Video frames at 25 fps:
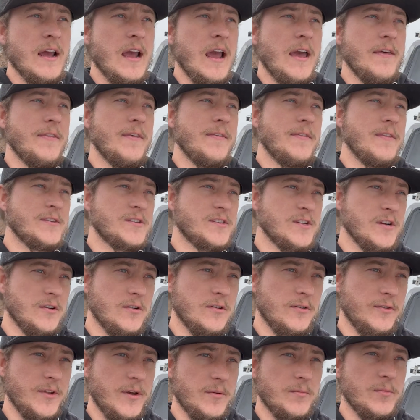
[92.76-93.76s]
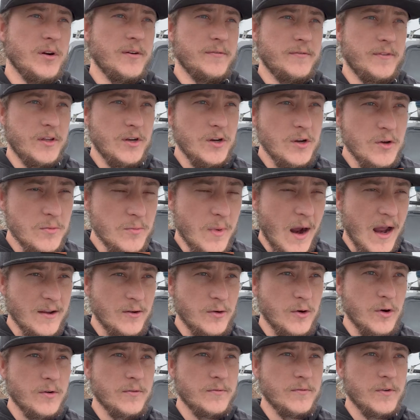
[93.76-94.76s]
and then the serial number of the new
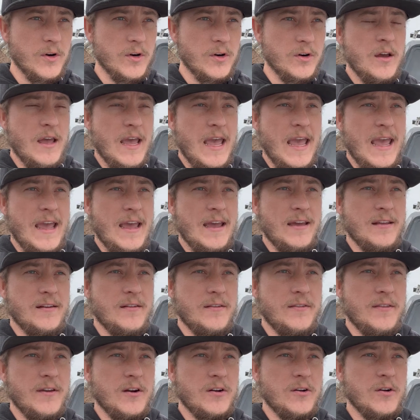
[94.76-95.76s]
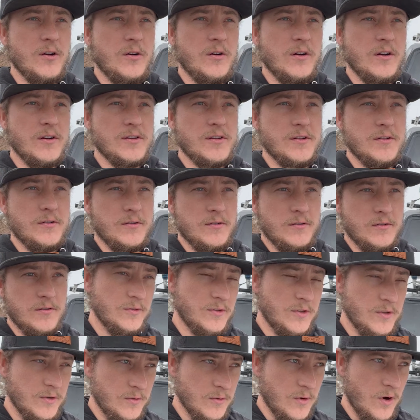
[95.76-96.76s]
microinverter, and they're going to
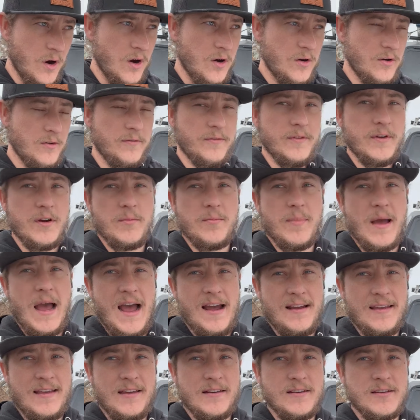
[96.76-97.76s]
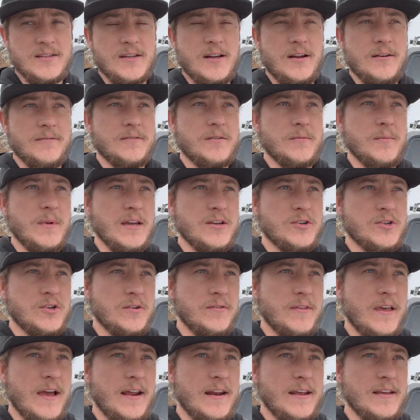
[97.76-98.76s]
do all of their back end stuff to make sure
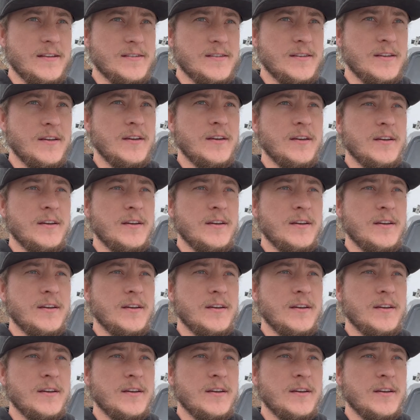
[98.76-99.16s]
that it's